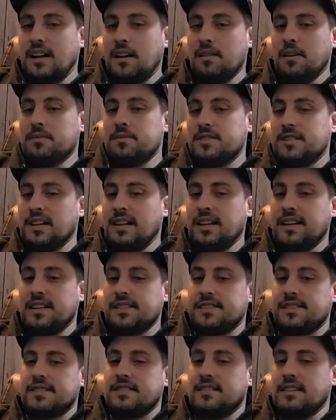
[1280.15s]
I'm
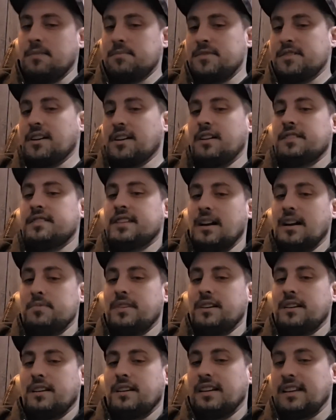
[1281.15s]
still
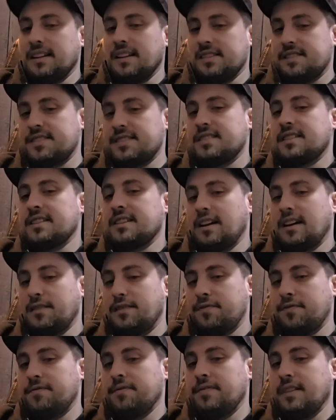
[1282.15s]
attempting to get
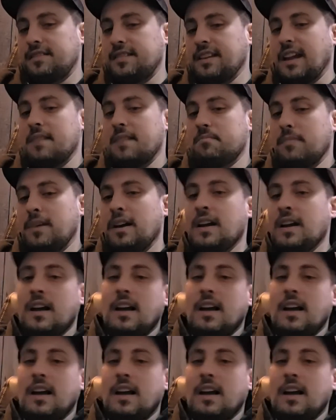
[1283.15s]
stuff dead.